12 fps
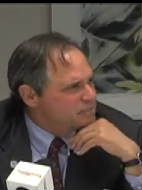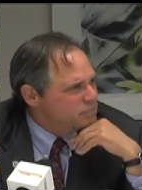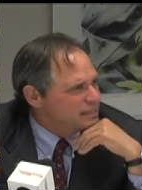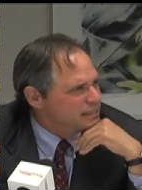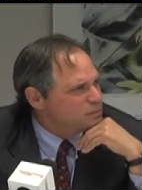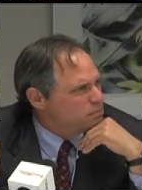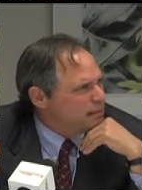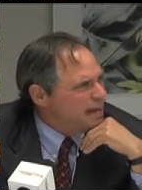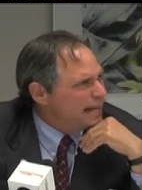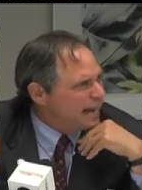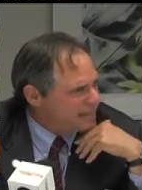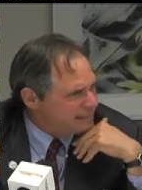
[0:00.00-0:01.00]
missed, but
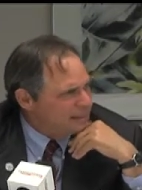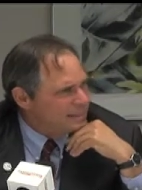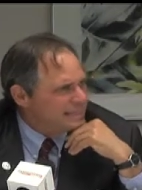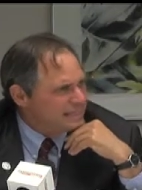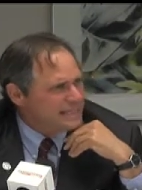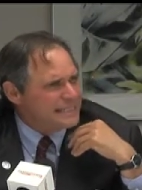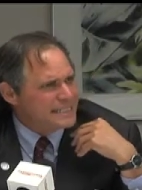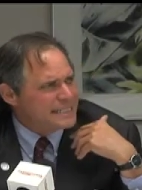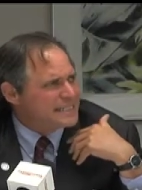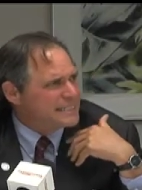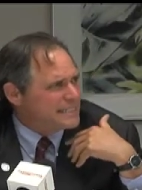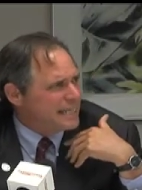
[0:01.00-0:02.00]
I, I think he
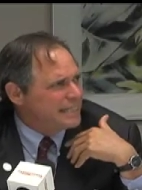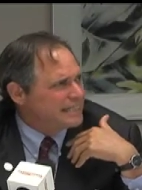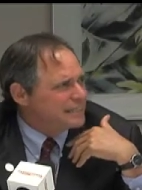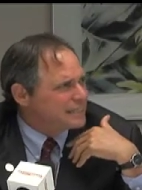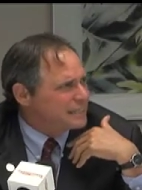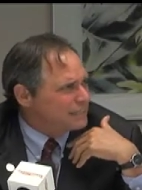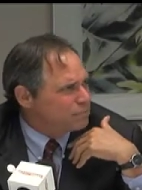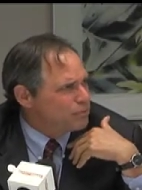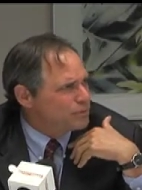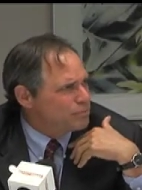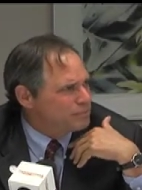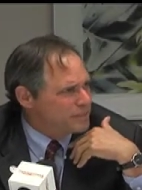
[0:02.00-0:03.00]
did say
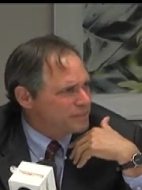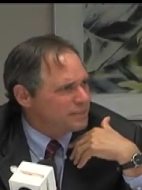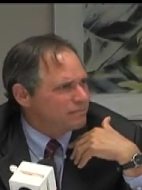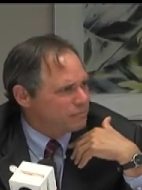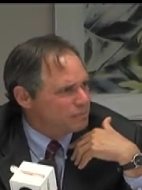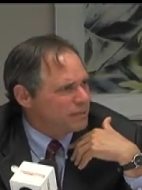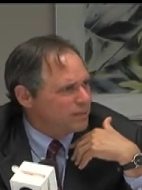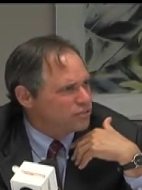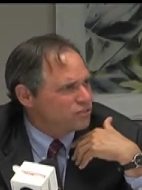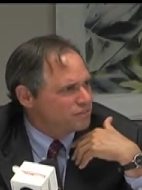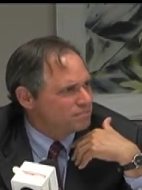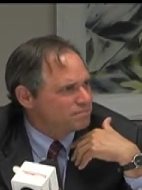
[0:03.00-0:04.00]
deliberate misinformation.